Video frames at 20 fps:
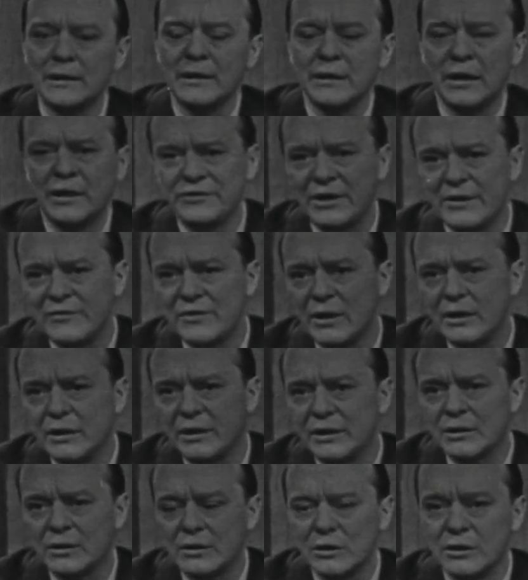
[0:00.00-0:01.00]
has
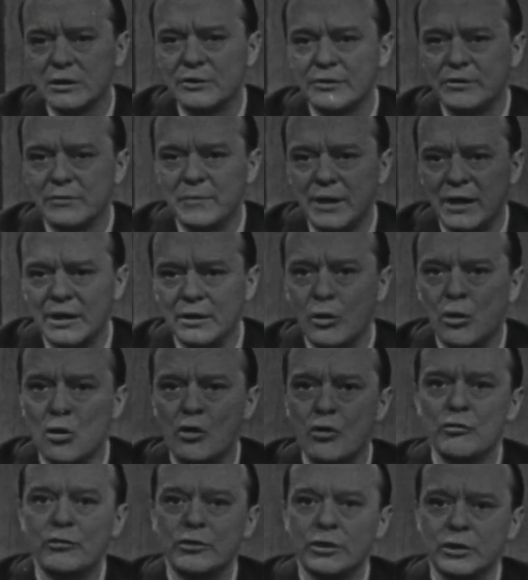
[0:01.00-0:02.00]
evidently occurred to men
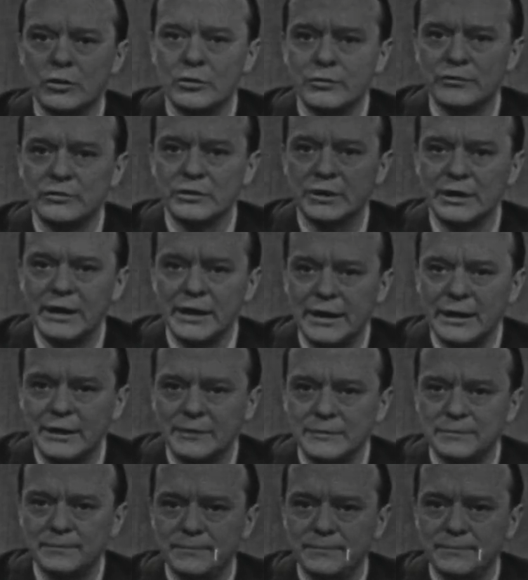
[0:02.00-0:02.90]
over and over again.